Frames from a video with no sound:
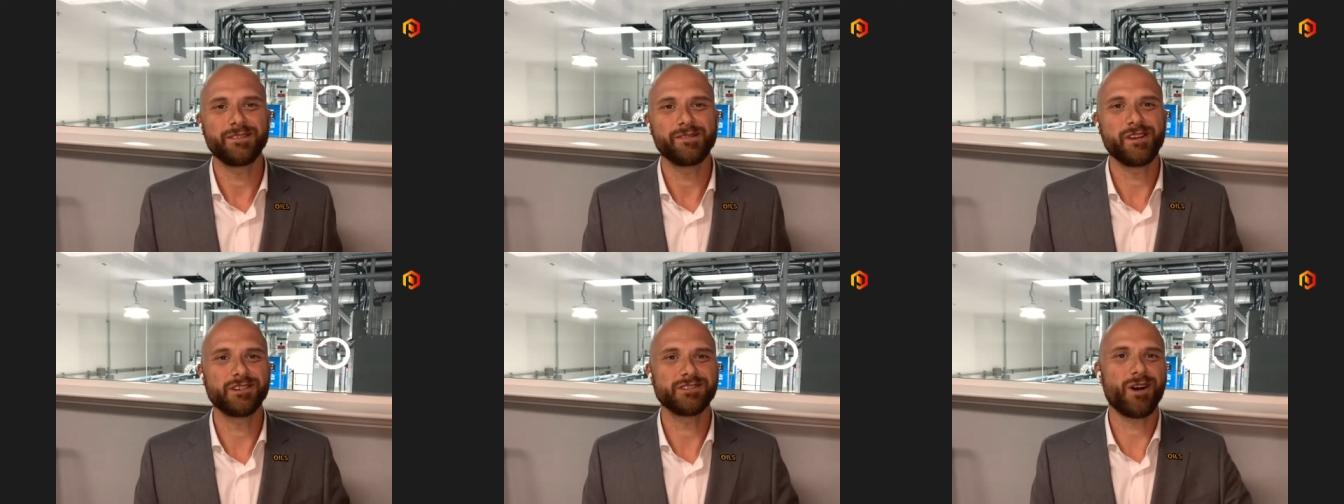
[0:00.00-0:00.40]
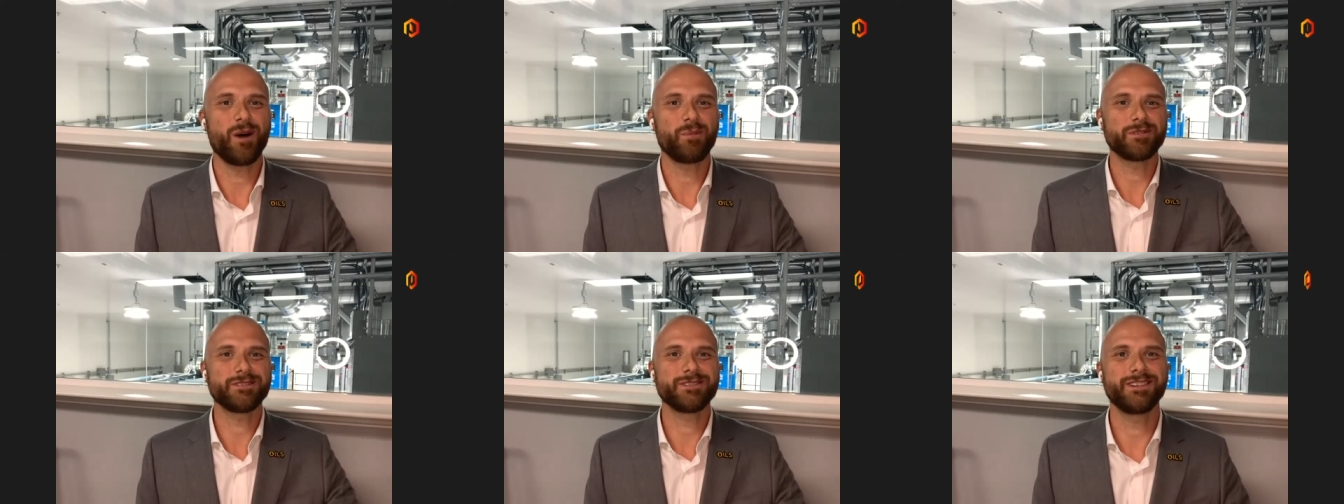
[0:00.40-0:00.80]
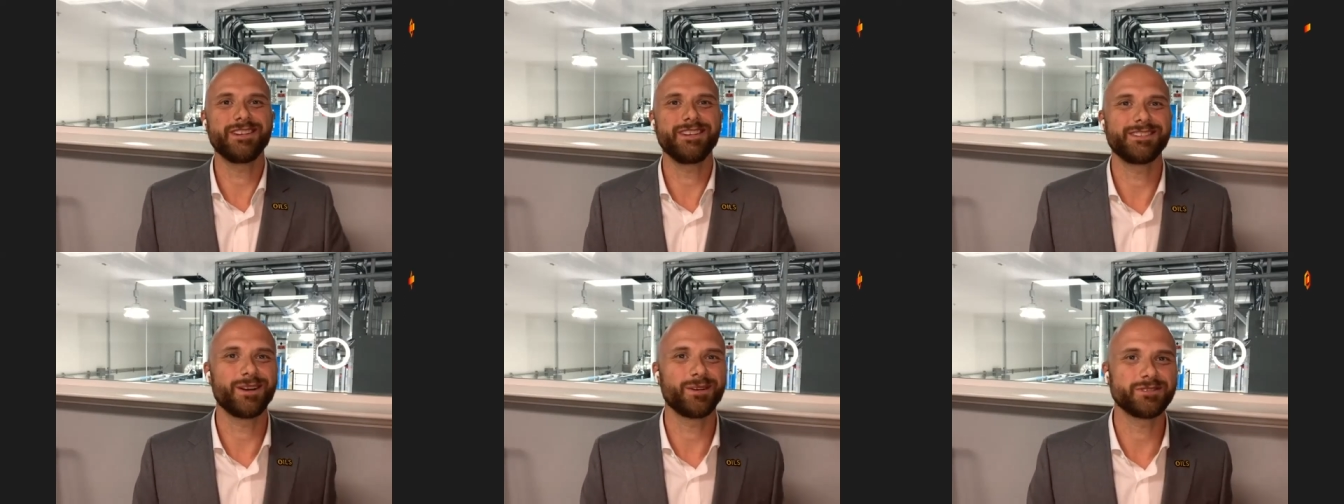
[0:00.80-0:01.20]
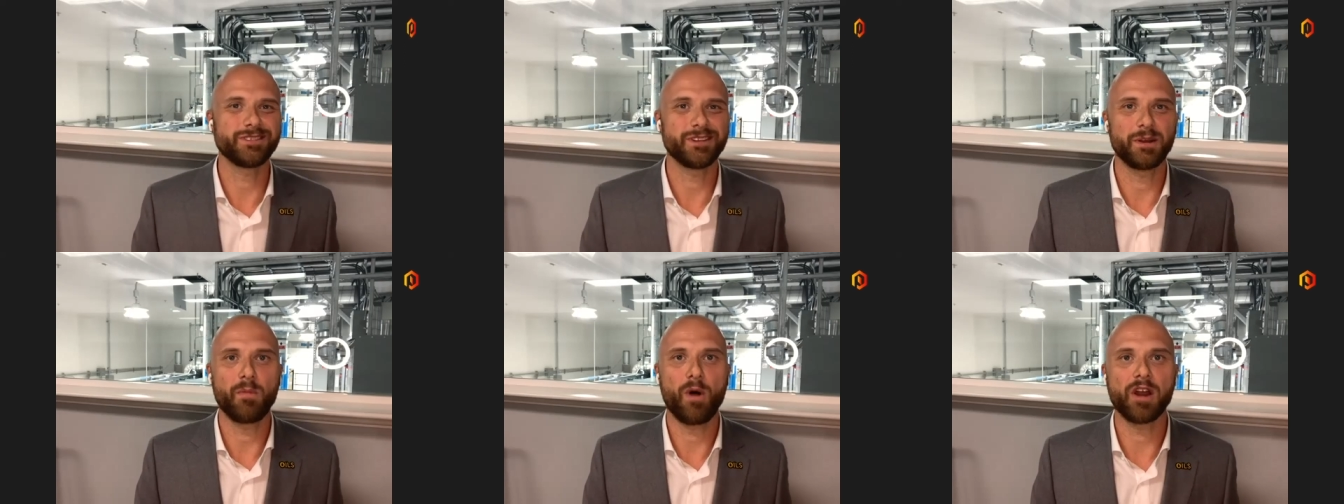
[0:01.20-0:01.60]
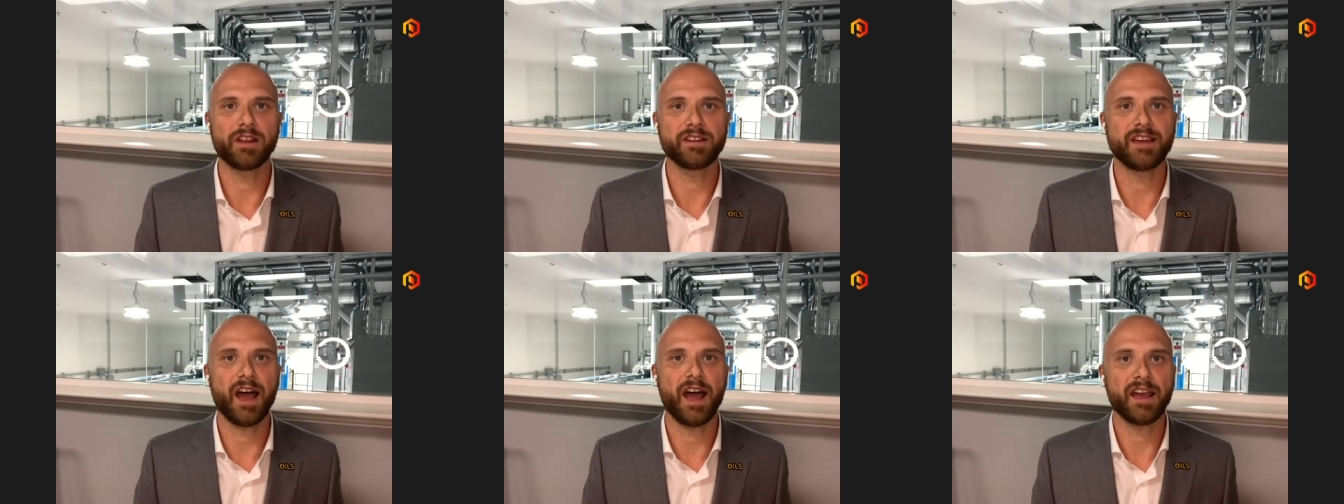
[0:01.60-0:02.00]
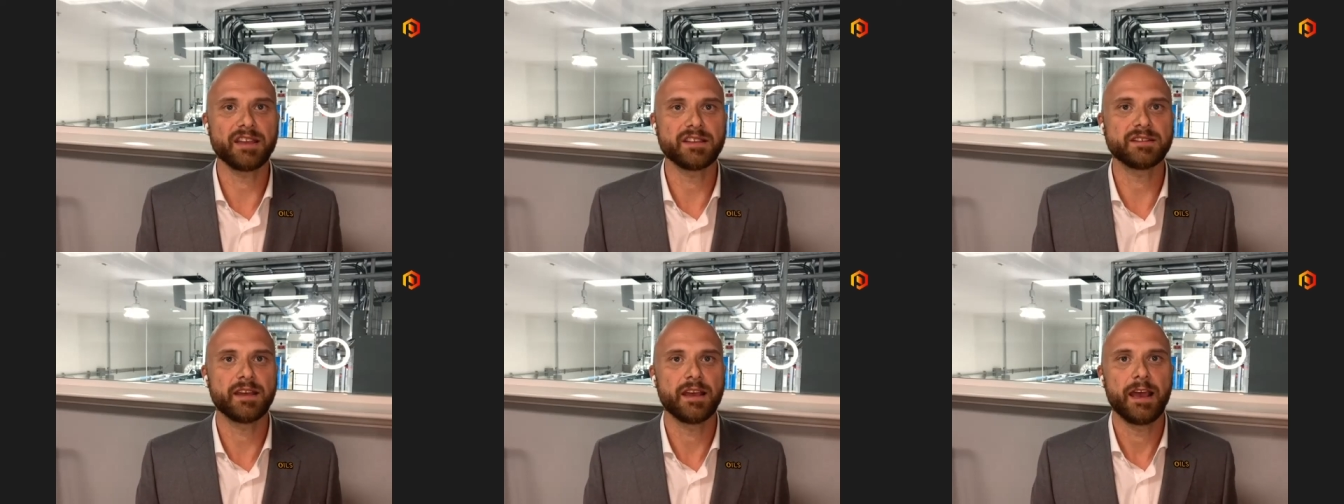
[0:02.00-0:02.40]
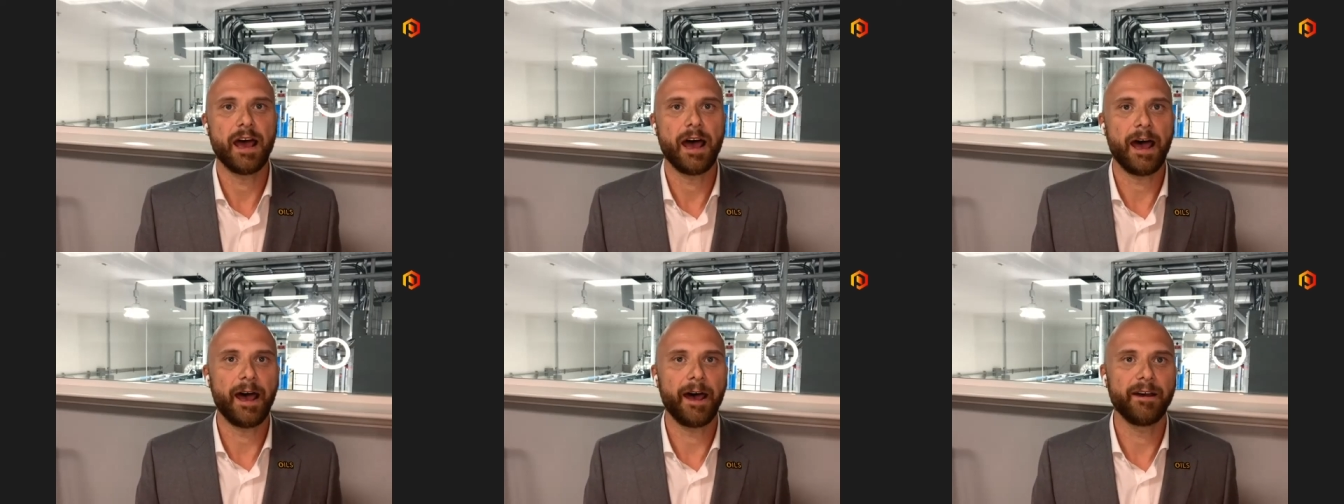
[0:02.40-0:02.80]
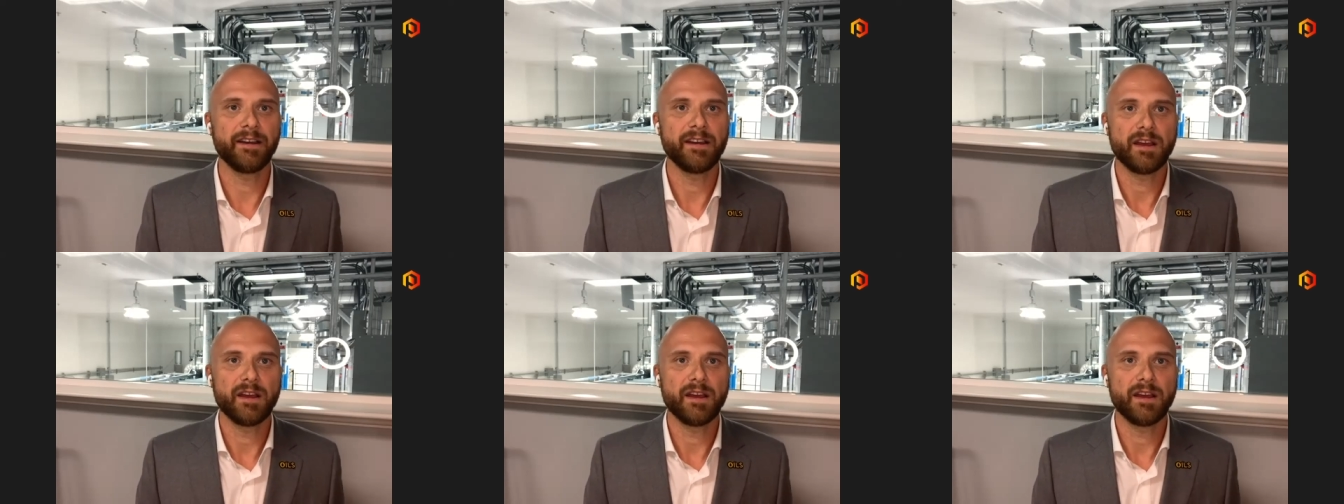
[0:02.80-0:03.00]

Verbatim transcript: there's opportunities obviously to monetize uh,